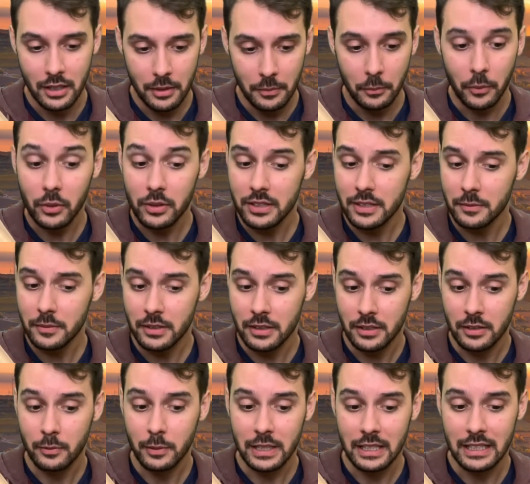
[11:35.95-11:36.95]
more than
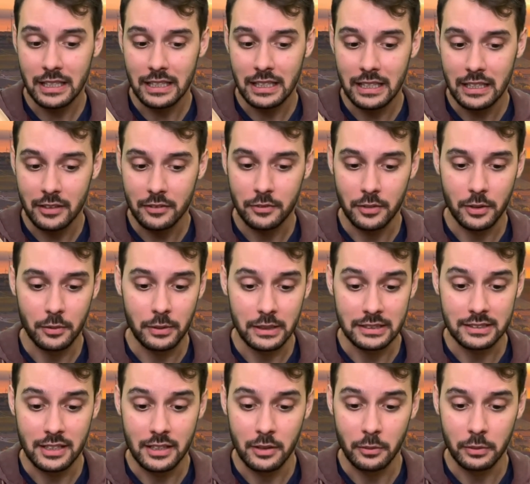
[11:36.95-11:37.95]
we can eat for the
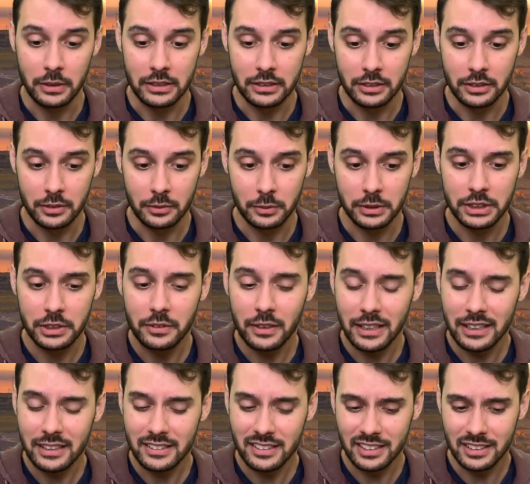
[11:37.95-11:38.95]
rest of the winter. Would you
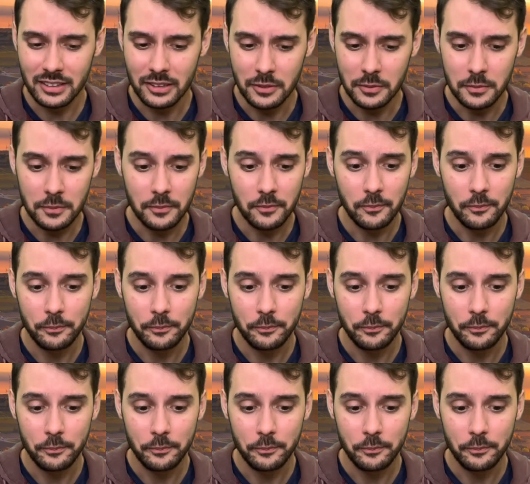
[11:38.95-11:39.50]
like some?